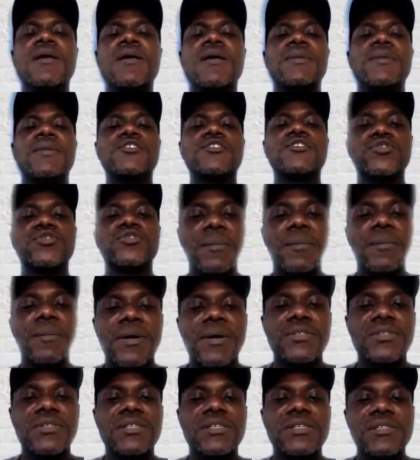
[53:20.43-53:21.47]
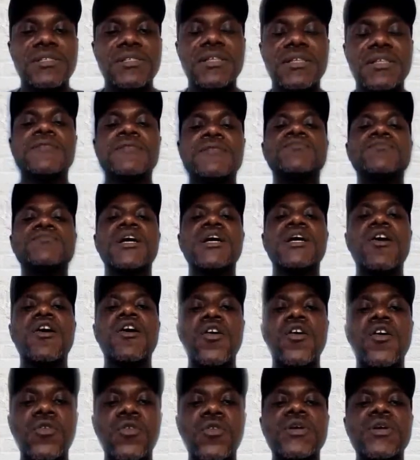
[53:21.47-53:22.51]
But the truth about it is that they
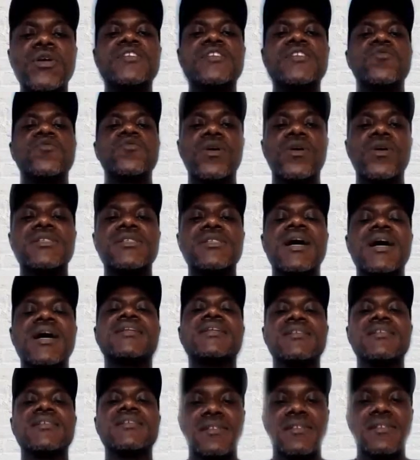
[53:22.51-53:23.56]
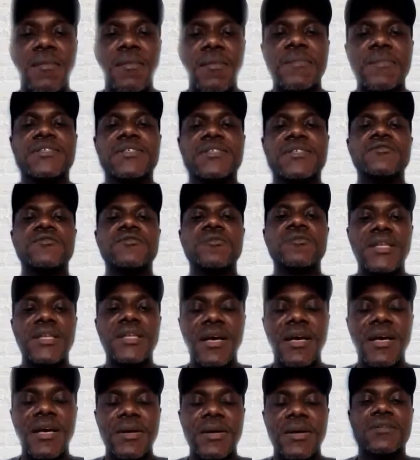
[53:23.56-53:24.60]
always want an Islamic person to be
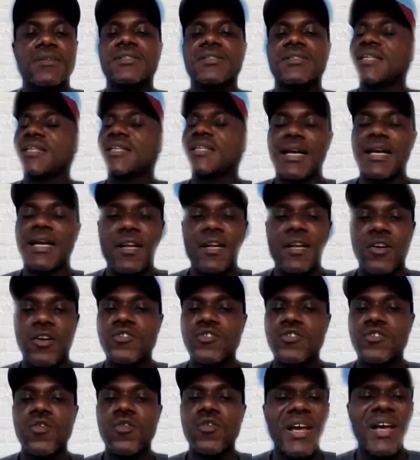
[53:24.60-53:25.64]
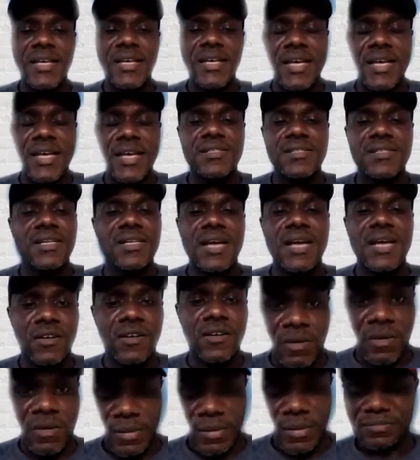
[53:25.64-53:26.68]
there, because they cannot go against that agreement.